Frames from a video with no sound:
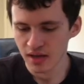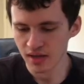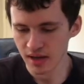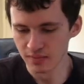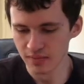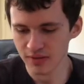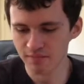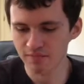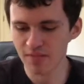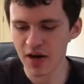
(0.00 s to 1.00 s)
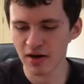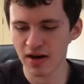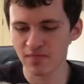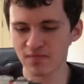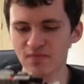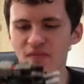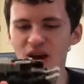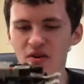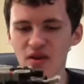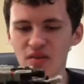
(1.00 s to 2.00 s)
a very,
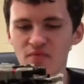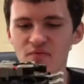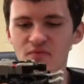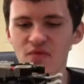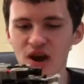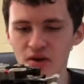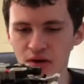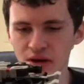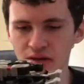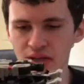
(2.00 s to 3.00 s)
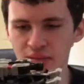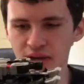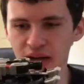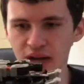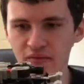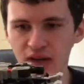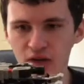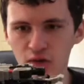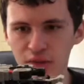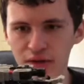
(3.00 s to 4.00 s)
very, very intimidating
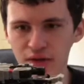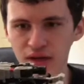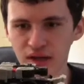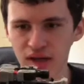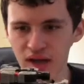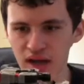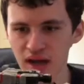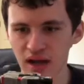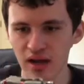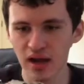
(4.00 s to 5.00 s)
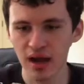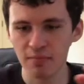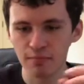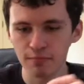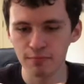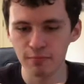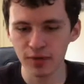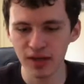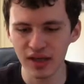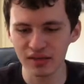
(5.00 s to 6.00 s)
vehicle mode, a
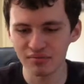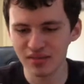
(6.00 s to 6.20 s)
fairly